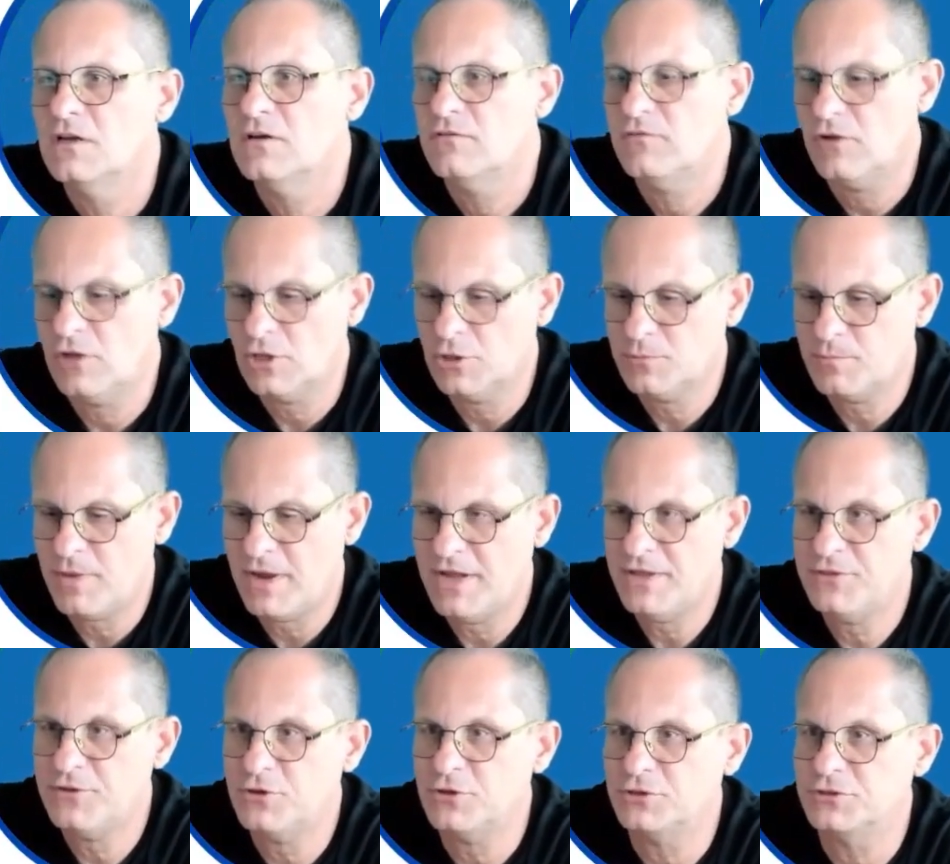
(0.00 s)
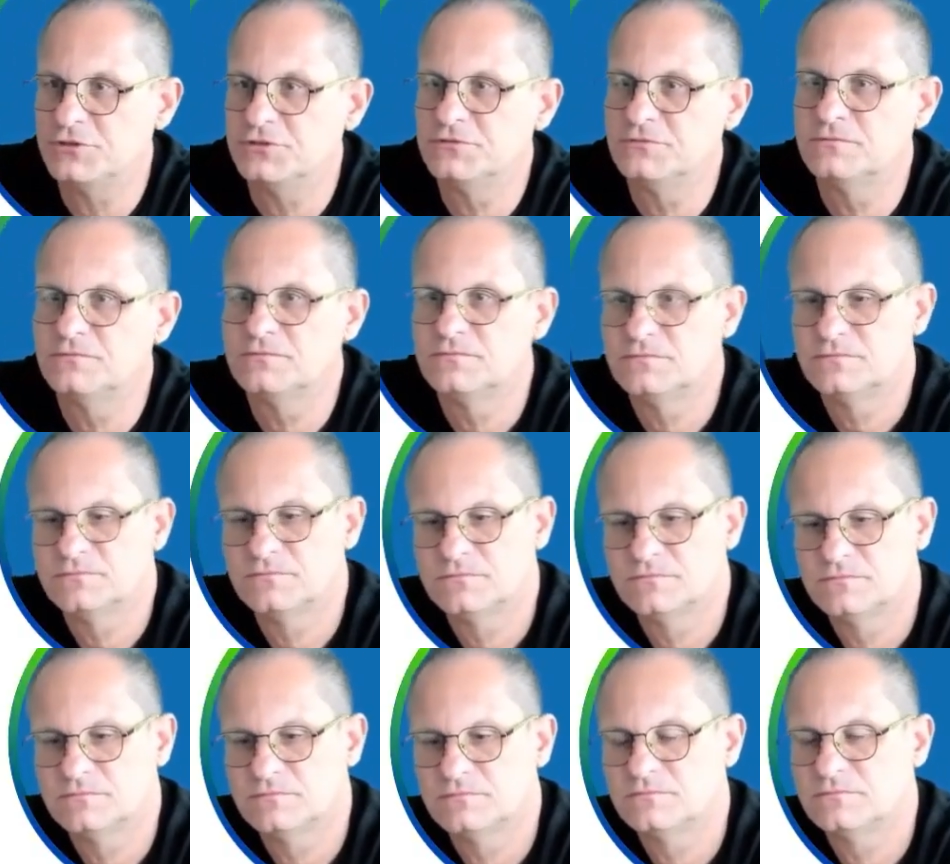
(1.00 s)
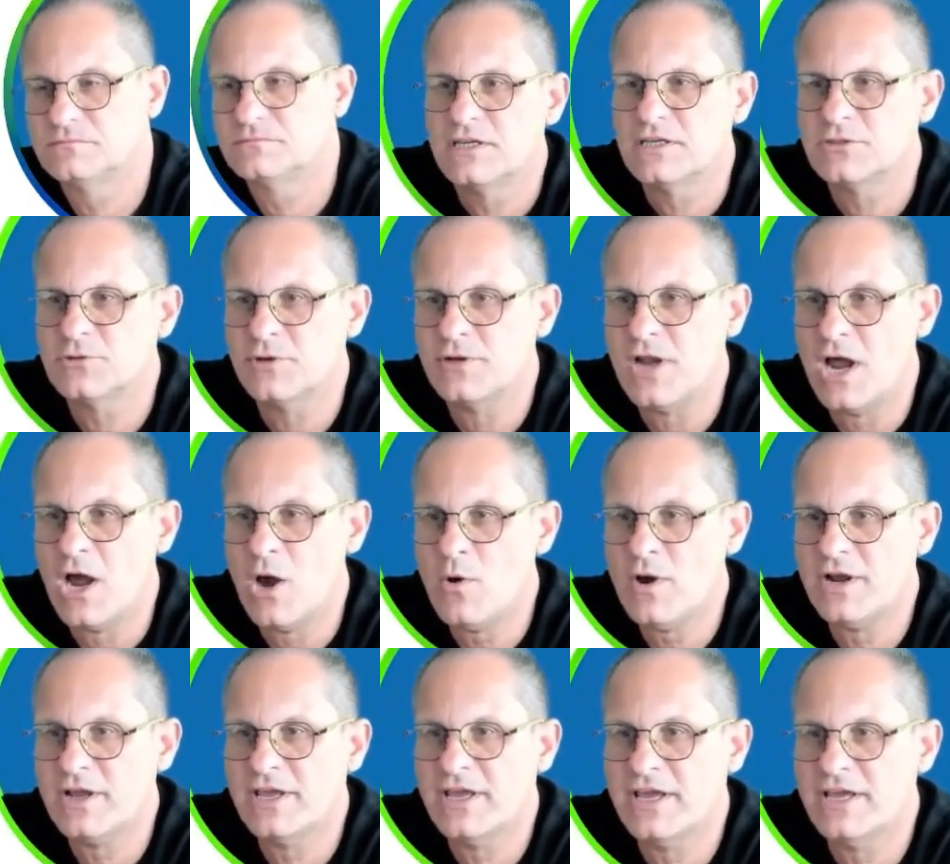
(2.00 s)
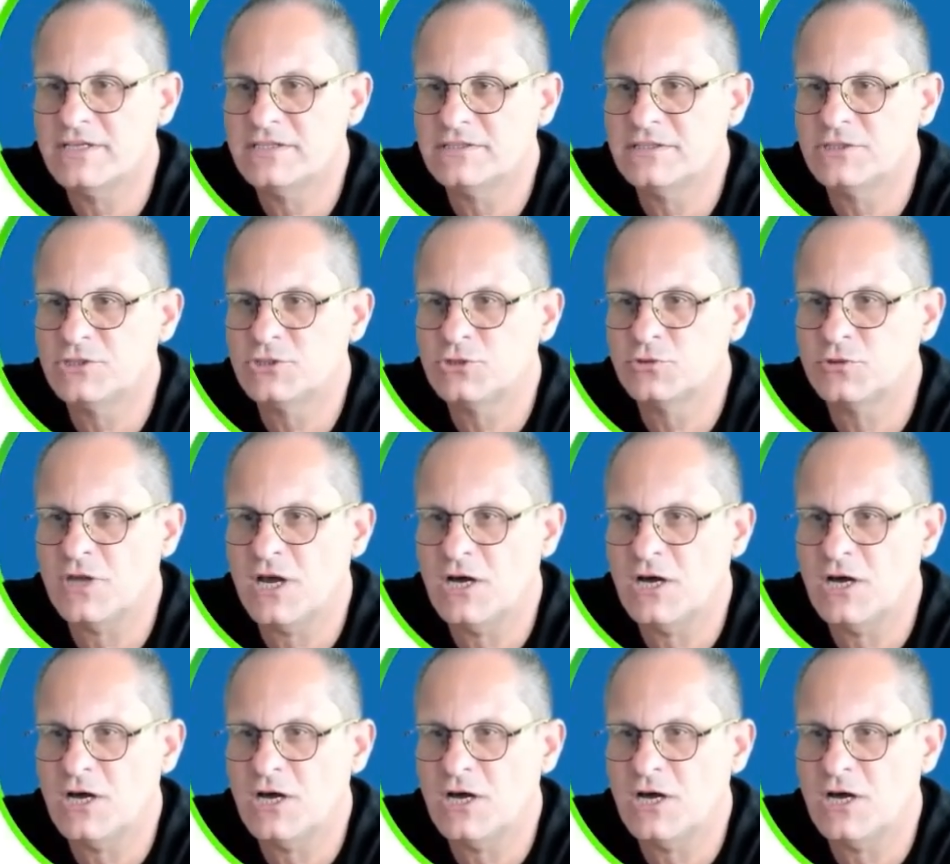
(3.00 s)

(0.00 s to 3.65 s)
followed by a dot. So in our case, this should